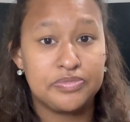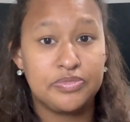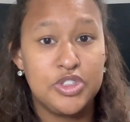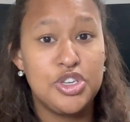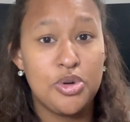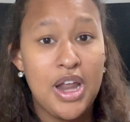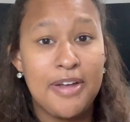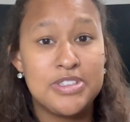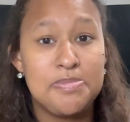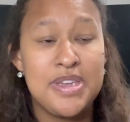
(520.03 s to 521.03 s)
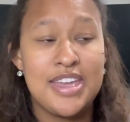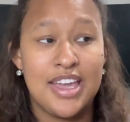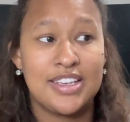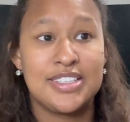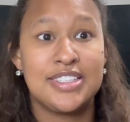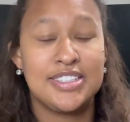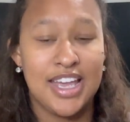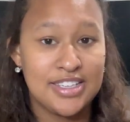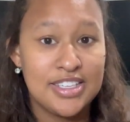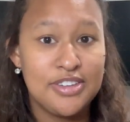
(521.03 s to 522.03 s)
You don't have to be
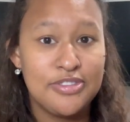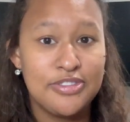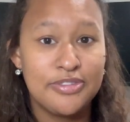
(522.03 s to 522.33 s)
excessive